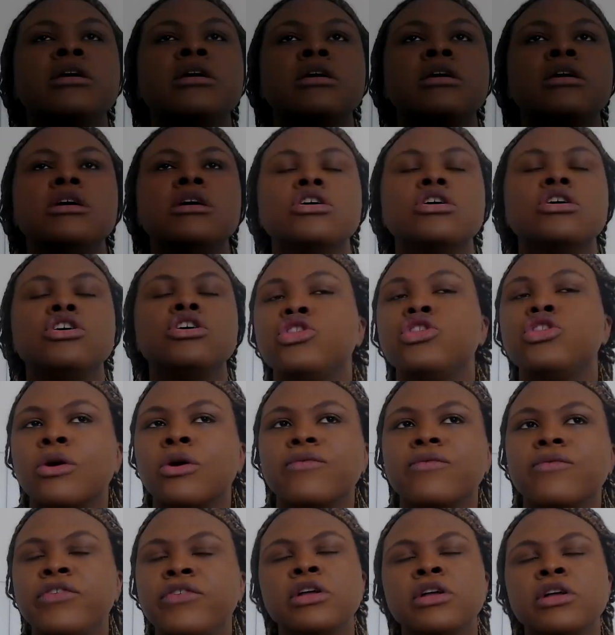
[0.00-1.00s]
you
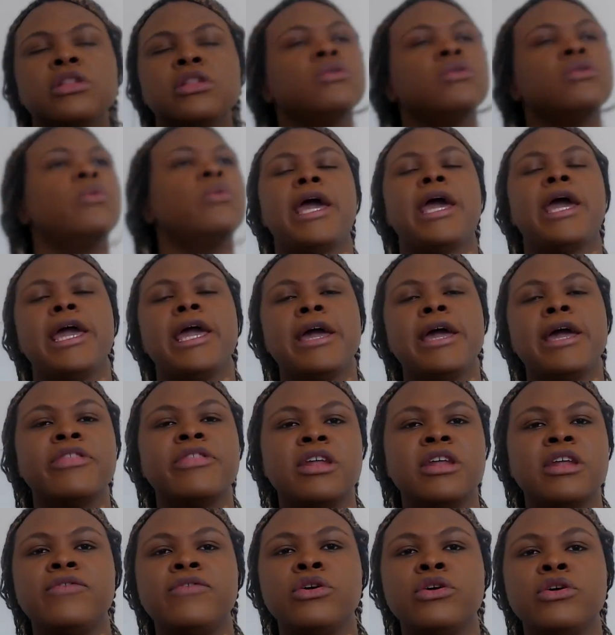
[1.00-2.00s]
don't feel a way. And
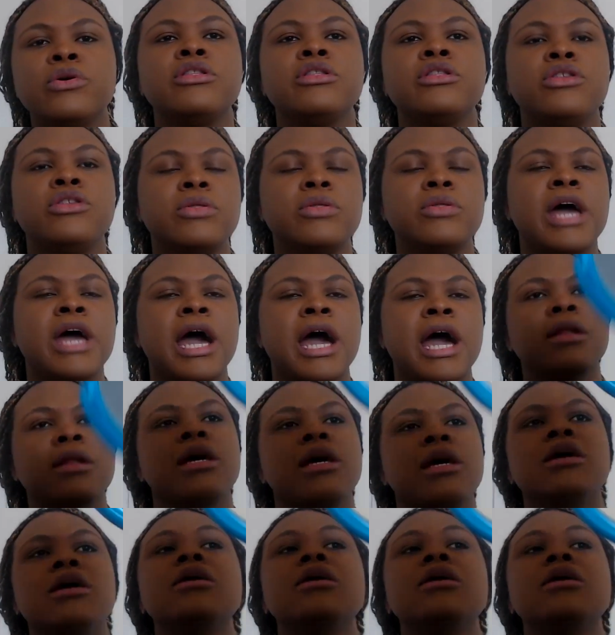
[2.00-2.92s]
then if you can do that